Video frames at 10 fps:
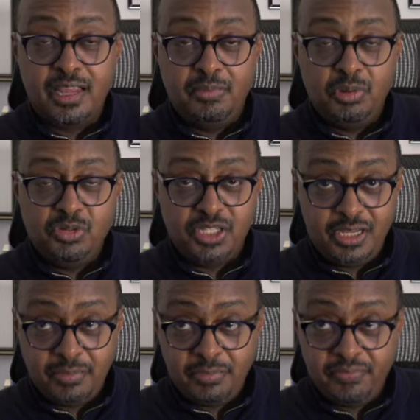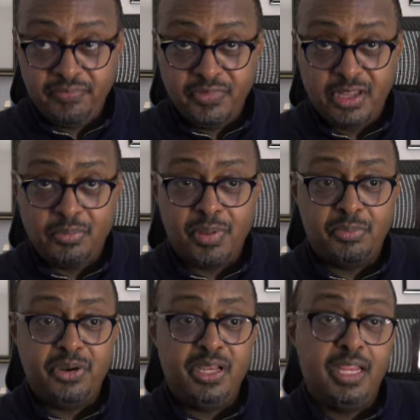a museum
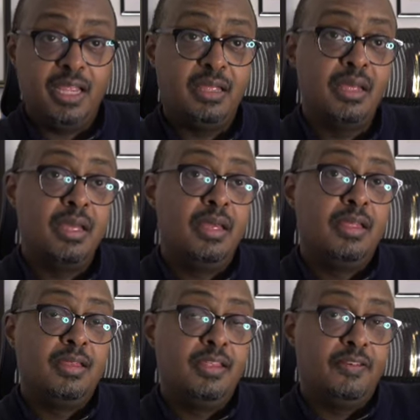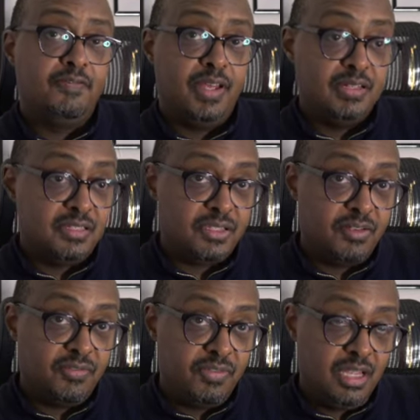commemorating the events
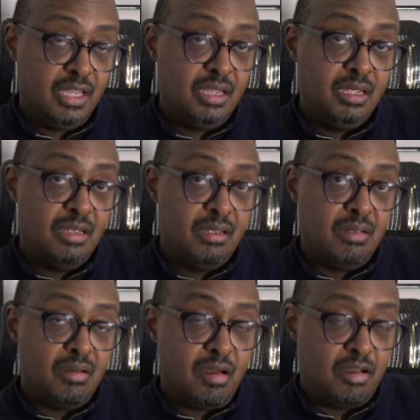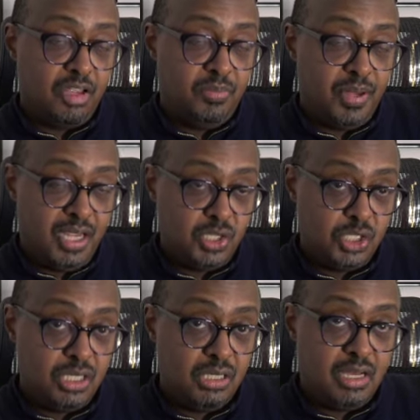of the
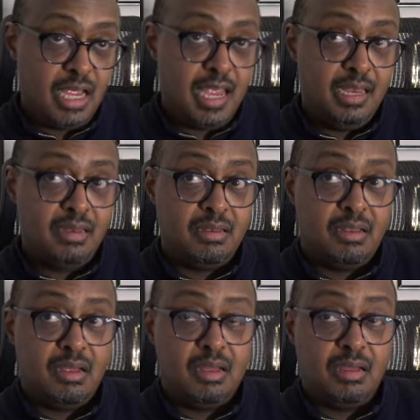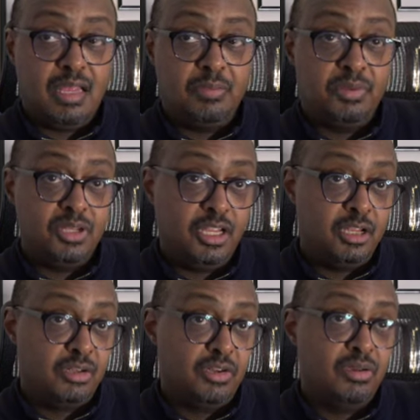occupation and in
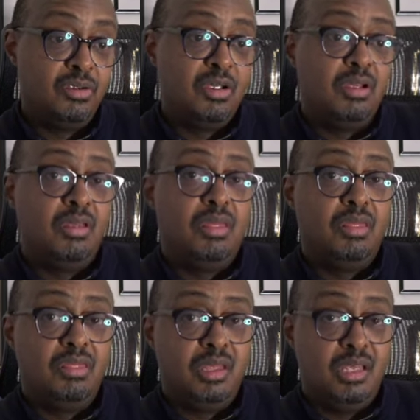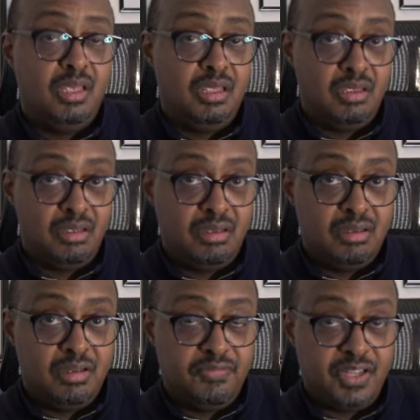particular the
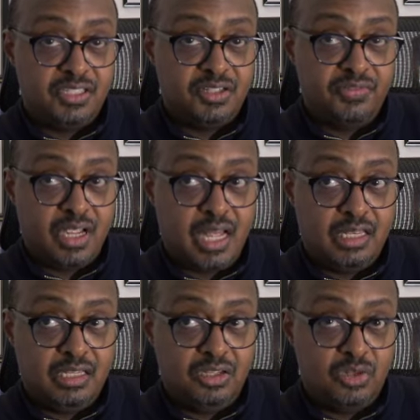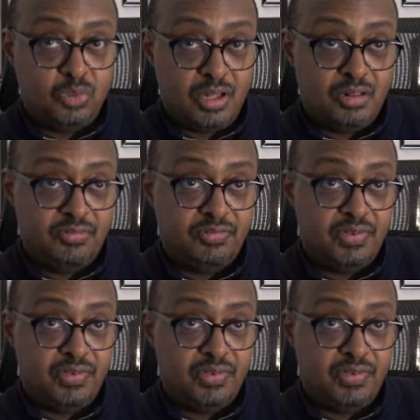events of Yekatit 12